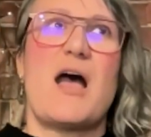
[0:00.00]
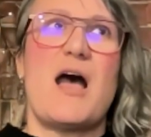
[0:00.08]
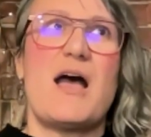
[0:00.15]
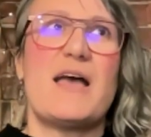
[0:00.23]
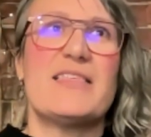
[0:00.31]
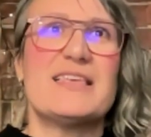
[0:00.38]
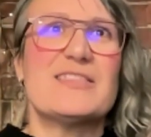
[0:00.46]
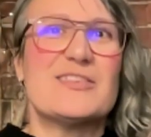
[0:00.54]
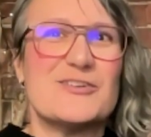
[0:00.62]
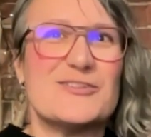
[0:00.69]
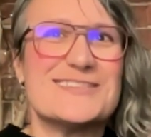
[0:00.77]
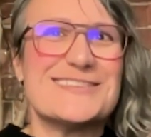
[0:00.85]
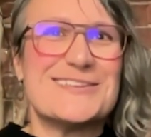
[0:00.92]
I think
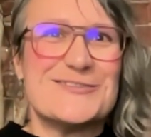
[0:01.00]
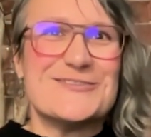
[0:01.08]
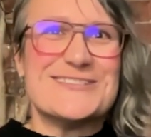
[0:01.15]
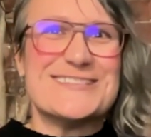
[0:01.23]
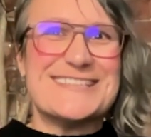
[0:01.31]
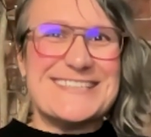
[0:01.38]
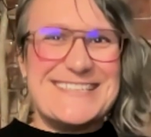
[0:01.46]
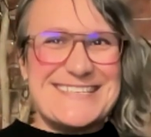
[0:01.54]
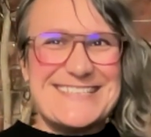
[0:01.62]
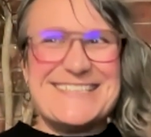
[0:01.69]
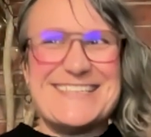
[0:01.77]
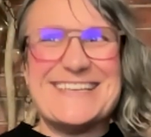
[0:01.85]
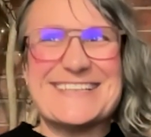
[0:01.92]
those little
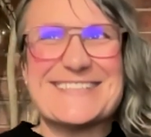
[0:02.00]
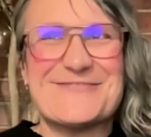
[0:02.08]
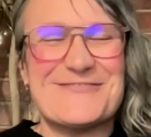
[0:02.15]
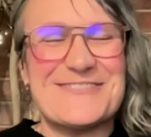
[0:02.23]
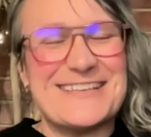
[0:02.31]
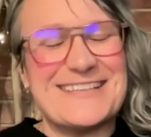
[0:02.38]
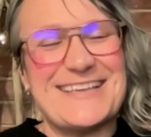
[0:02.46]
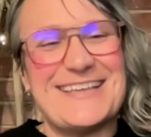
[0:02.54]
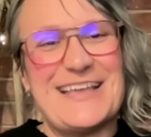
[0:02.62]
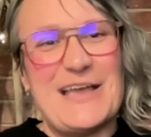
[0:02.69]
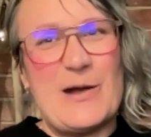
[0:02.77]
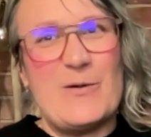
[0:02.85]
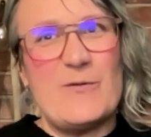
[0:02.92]
statistics are
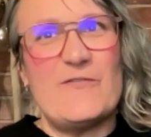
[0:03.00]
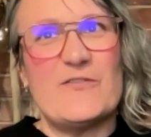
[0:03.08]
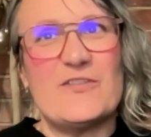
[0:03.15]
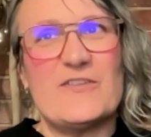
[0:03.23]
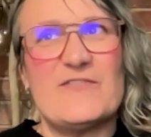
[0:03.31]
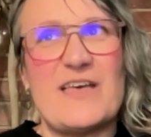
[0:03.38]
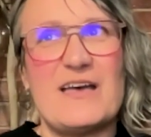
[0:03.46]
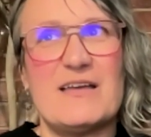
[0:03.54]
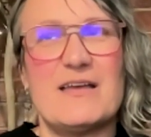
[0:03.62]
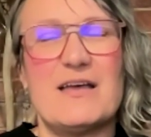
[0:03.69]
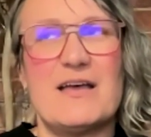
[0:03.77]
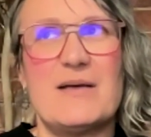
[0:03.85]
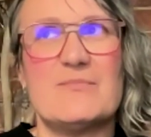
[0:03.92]
really helpful of that,
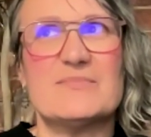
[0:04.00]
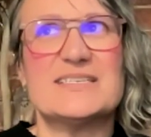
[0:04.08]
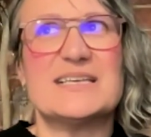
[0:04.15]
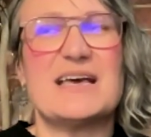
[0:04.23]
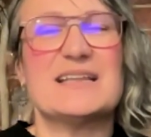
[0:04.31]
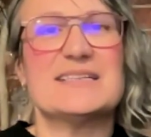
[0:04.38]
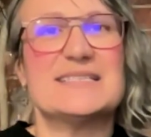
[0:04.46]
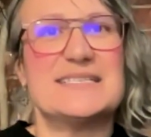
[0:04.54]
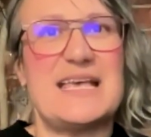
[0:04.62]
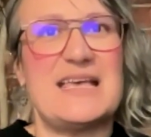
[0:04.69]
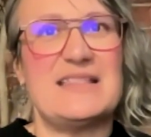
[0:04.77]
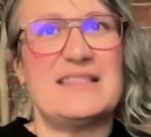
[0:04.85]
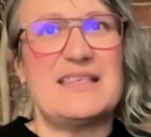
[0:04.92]
to
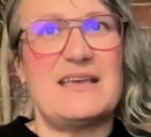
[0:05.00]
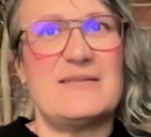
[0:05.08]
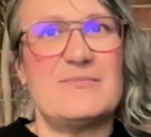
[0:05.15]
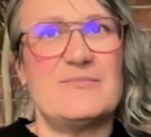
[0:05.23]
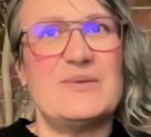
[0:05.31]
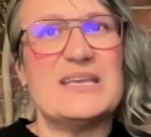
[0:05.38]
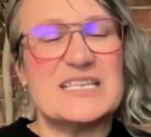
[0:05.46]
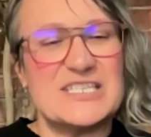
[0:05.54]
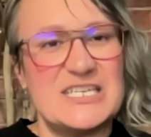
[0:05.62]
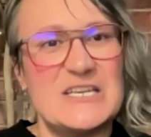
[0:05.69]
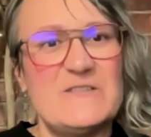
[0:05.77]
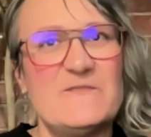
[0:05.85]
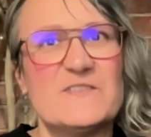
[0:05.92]
understand that bigger
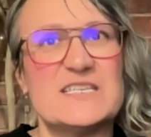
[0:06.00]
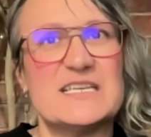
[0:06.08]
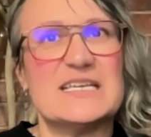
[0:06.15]
shift.